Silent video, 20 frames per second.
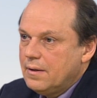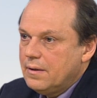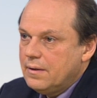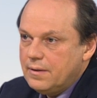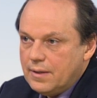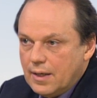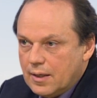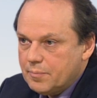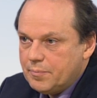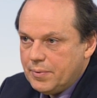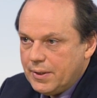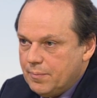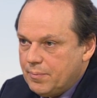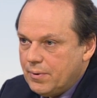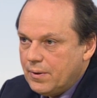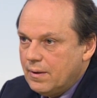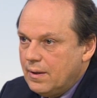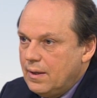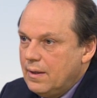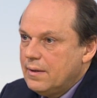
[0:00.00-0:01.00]
young
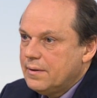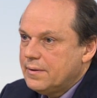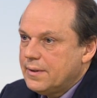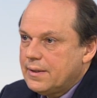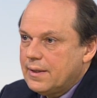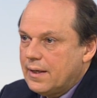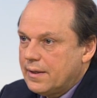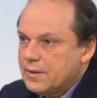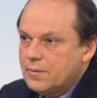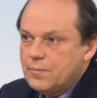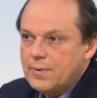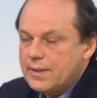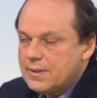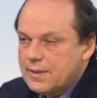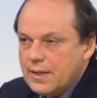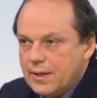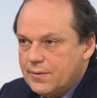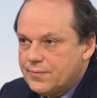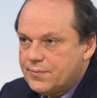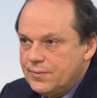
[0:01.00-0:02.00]
people that otherwise
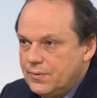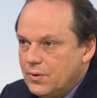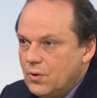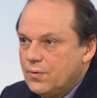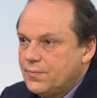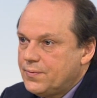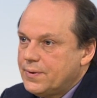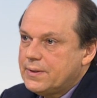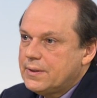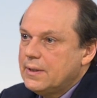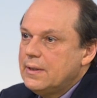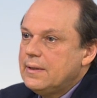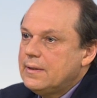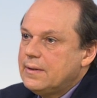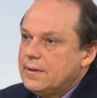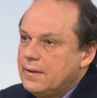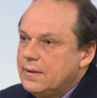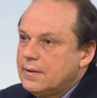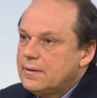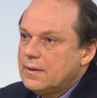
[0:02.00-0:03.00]
have no
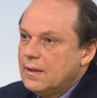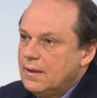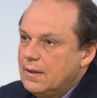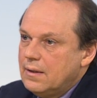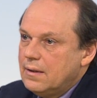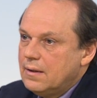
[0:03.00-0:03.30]
facilities